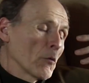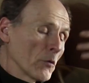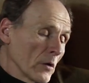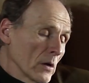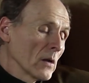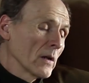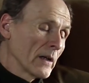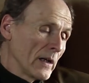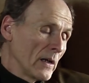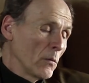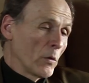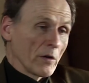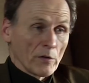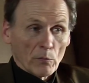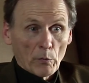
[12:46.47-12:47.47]
really
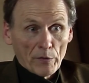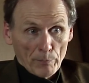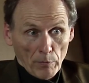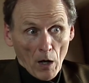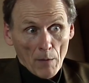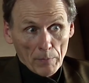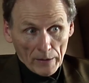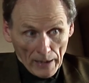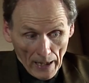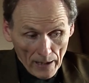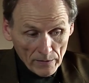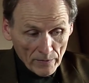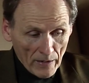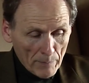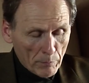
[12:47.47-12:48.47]
was
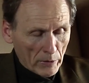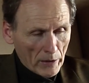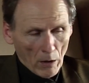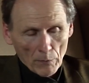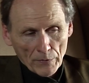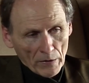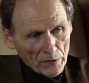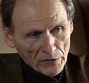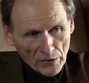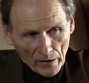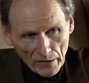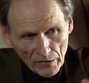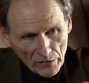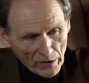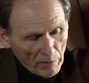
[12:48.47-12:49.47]
propaganda they put out. Their
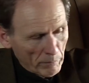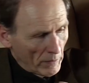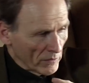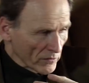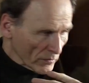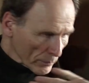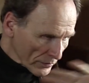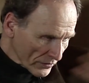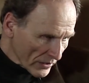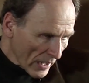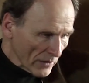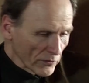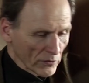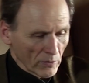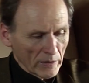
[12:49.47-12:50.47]
studies have been
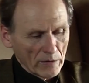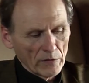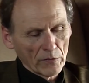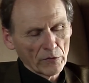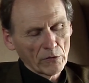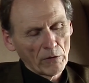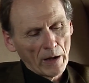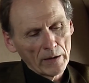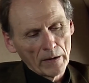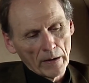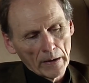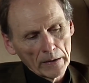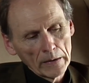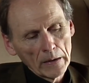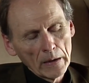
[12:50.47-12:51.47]
substantially
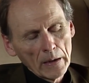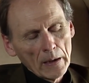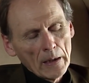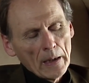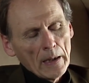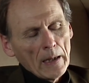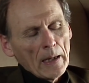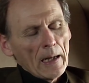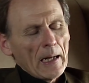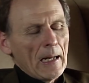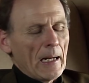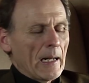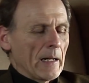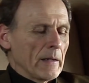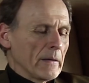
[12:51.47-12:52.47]
discredited.
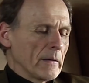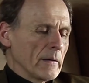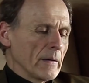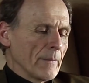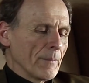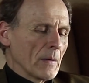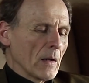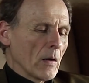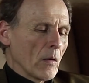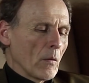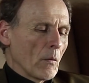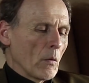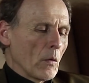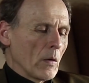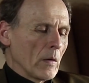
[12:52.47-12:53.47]
And
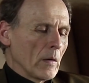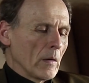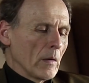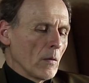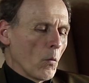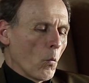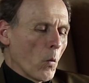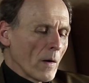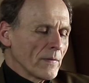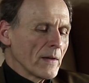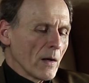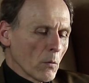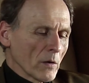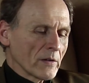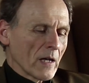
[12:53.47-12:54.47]
what
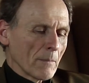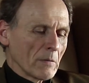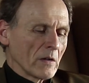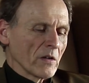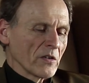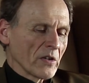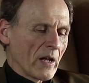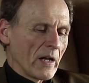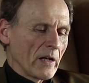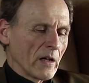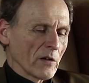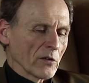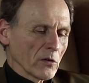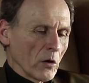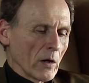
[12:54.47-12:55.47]
they were attempting to say
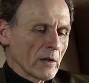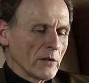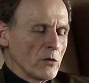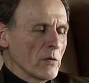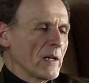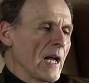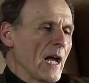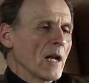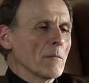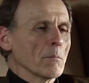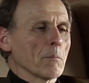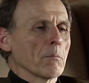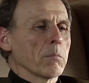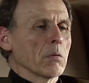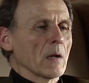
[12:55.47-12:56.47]
is, look, you
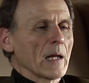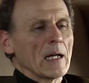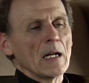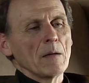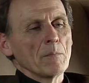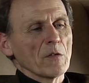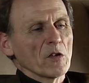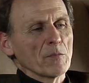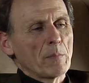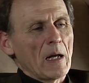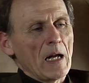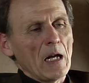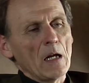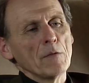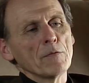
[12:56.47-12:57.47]
can't blame this
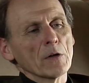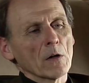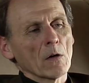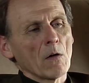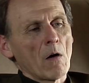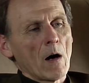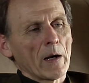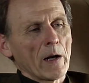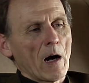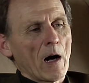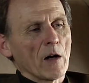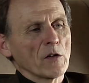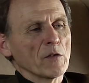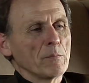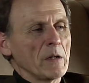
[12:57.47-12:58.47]
behavior on
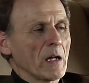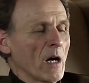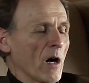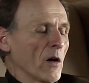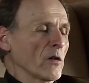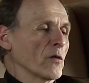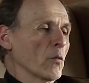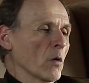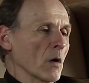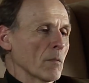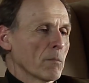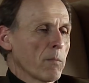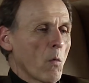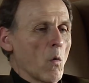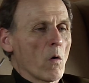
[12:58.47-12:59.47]
us because we're
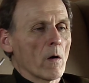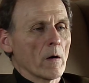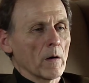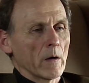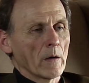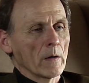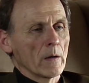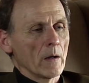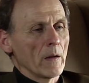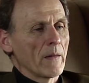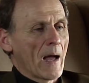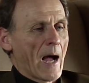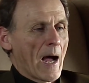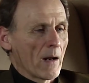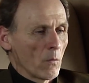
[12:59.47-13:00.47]
born
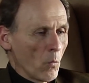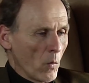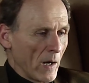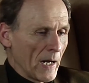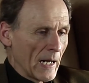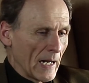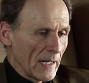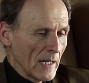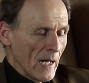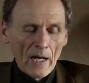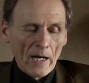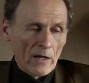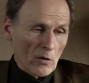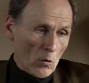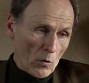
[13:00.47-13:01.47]
that way.
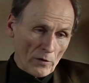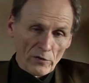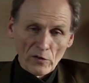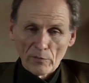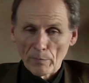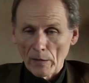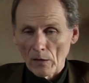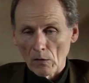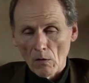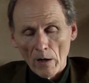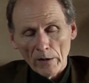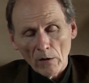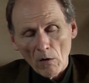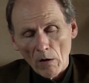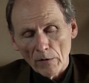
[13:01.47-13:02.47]
And of course, there's been a
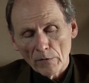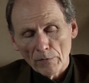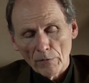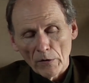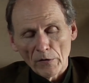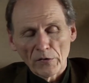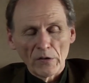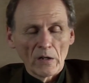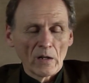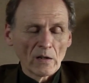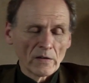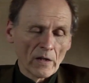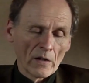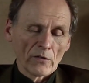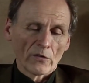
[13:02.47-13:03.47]
lot of controversy and
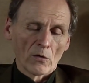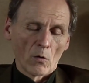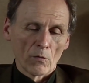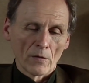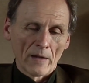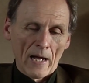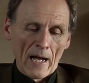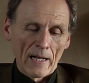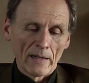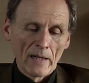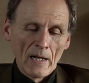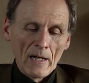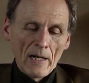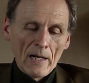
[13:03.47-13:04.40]
contention over that